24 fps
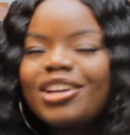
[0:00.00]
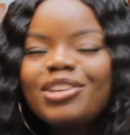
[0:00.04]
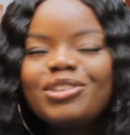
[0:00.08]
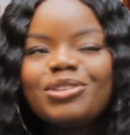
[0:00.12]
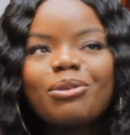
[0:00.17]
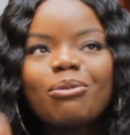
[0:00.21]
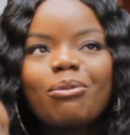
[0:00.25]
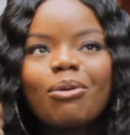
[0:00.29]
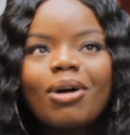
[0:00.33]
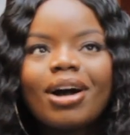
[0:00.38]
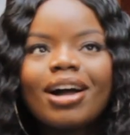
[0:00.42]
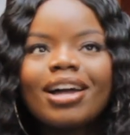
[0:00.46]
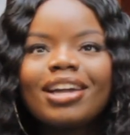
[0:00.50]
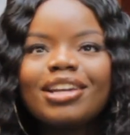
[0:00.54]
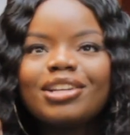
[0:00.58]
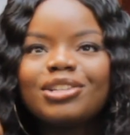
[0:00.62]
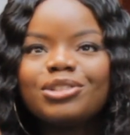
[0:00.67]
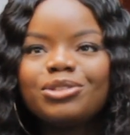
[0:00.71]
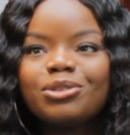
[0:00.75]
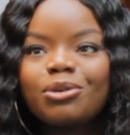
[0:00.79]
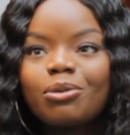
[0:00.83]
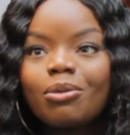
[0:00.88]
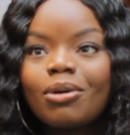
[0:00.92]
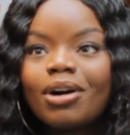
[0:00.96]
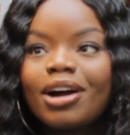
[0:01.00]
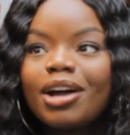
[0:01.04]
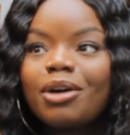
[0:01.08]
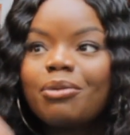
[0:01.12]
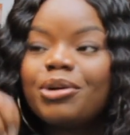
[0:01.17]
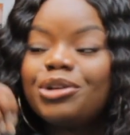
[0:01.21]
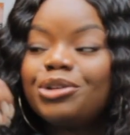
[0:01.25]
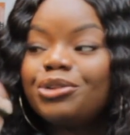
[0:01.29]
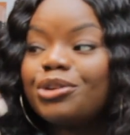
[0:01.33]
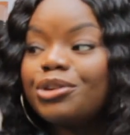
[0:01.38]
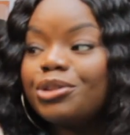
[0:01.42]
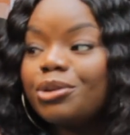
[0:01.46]
Your why is your why
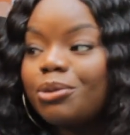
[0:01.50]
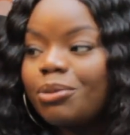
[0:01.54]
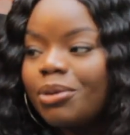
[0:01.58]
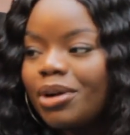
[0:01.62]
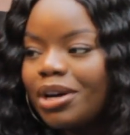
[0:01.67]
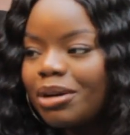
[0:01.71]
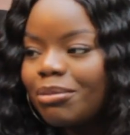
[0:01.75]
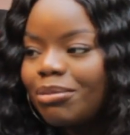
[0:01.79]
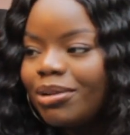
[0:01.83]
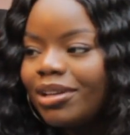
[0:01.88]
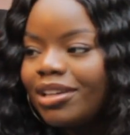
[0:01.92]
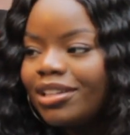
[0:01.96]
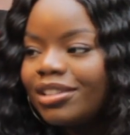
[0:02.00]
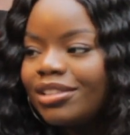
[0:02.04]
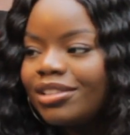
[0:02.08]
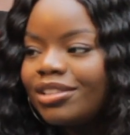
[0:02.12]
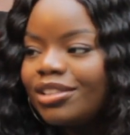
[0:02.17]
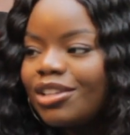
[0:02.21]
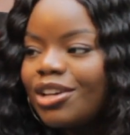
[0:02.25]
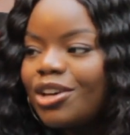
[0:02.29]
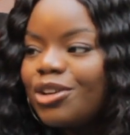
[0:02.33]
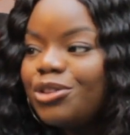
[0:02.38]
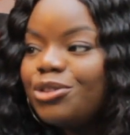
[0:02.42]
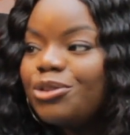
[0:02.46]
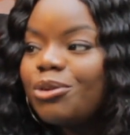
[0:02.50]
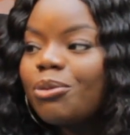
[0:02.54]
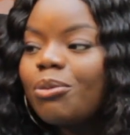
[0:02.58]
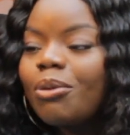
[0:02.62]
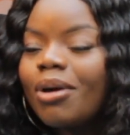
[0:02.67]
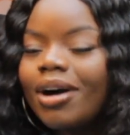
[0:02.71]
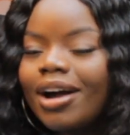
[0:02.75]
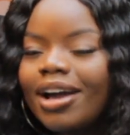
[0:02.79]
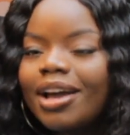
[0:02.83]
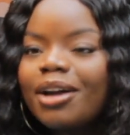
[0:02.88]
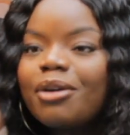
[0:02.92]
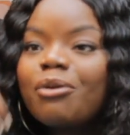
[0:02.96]
when you're in the workplace. Your
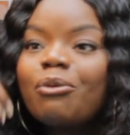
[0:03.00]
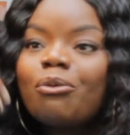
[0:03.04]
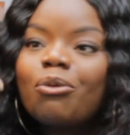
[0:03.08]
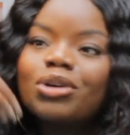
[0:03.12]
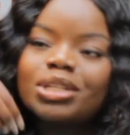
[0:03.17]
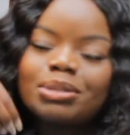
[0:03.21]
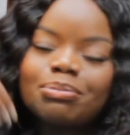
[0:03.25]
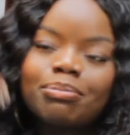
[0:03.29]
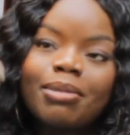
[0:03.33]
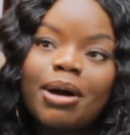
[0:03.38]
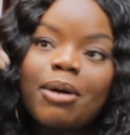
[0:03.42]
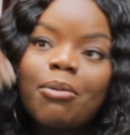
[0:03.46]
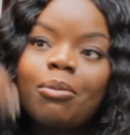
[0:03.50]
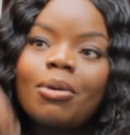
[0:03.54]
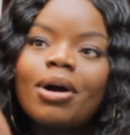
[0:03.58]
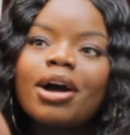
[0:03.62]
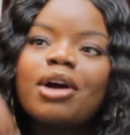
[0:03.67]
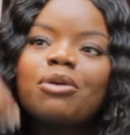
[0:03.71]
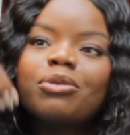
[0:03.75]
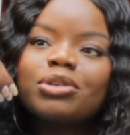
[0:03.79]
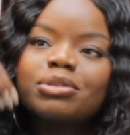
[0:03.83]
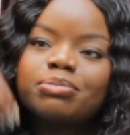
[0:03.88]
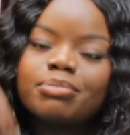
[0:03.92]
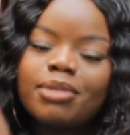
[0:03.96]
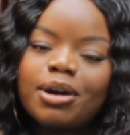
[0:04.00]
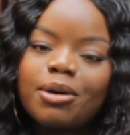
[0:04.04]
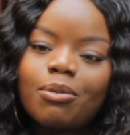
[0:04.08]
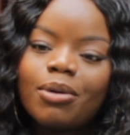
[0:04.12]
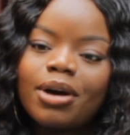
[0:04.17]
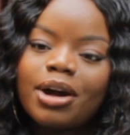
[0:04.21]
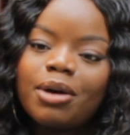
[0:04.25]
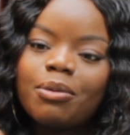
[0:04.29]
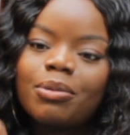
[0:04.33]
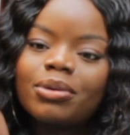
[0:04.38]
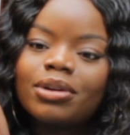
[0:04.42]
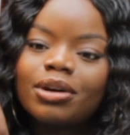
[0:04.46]
why was my why was my
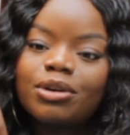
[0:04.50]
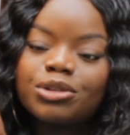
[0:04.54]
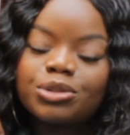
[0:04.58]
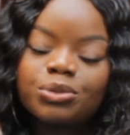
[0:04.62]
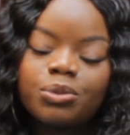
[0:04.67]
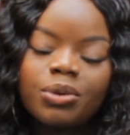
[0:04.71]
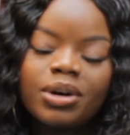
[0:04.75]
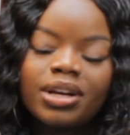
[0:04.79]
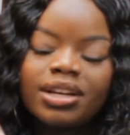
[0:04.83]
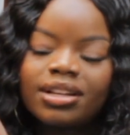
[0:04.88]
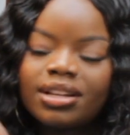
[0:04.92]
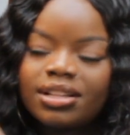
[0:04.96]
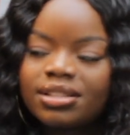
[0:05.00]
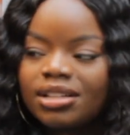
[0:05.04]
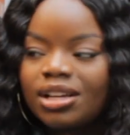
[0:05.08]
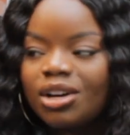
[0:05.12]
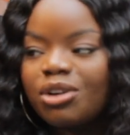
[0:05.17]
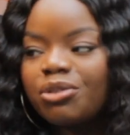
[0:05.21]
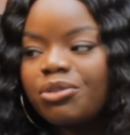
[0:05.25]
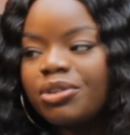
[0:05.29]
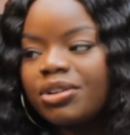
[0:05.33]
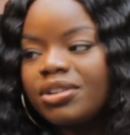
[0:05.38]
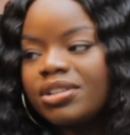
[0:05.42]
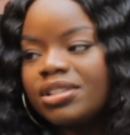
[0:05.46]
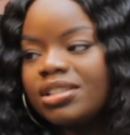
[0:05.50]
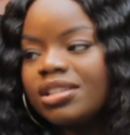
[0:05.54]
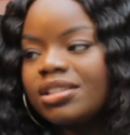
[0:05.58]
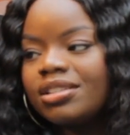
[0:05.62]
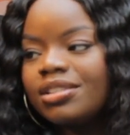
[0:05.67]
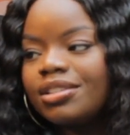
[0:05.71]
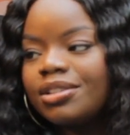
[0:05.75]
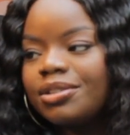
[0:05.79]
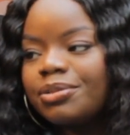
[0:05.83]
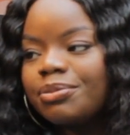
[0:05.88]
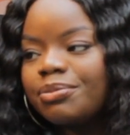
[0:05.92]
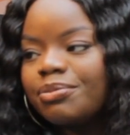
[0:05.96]
why when I was working as a healthcare
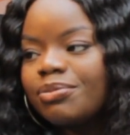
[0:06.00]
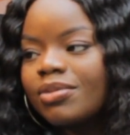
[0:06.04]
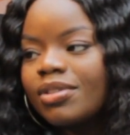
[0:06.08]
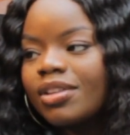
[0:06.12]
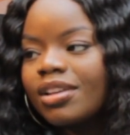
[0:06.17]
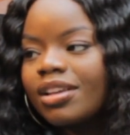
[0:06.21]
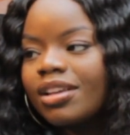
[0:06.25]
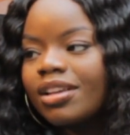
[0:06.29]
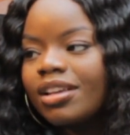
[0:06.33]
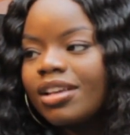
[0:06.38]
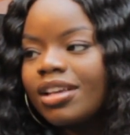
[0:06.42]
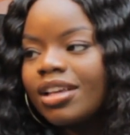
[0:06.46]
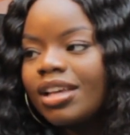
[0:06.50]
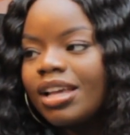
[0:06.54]
assistant. Mm.